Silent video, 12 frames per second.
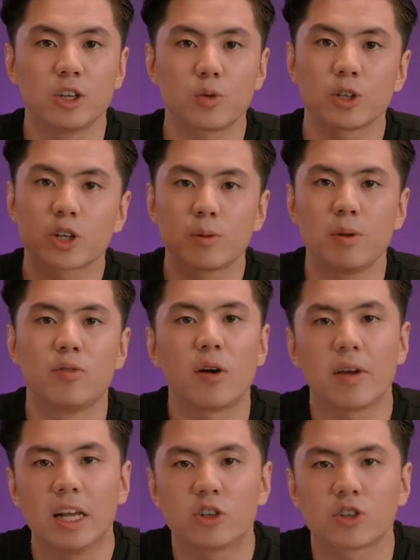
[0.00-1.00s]
This one is going to be
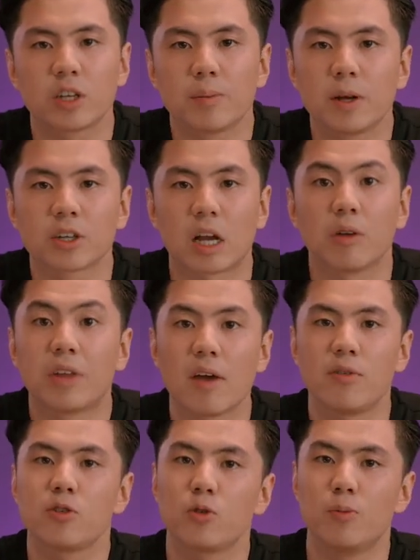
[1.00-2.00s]
very interesting because I'll
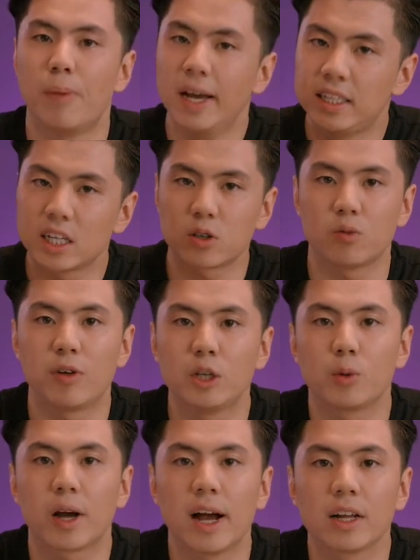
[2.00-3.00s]
dive into the basics of
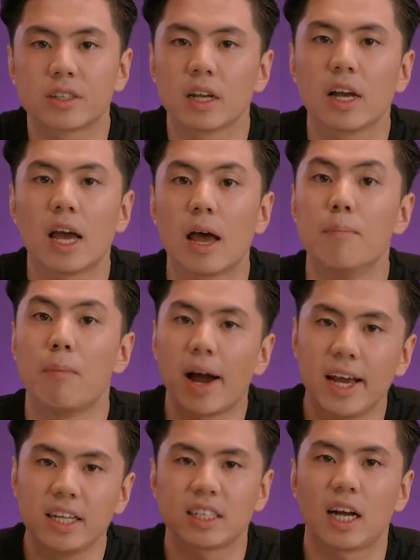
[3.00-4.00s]
Facebook ads and
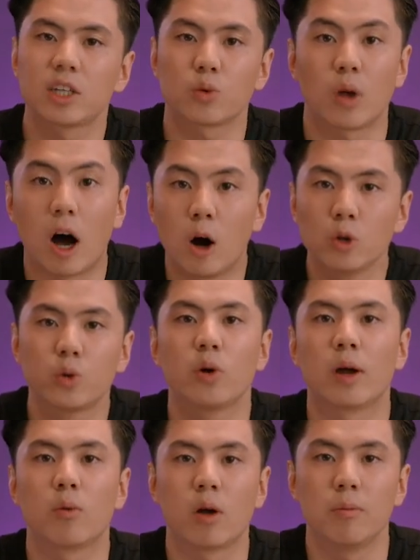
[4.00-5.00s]
my insights on how
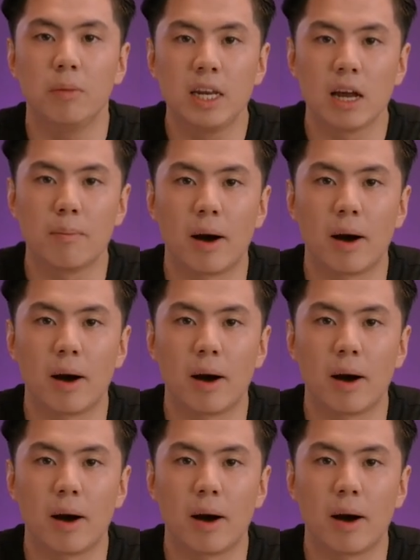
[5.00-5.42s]
you can run media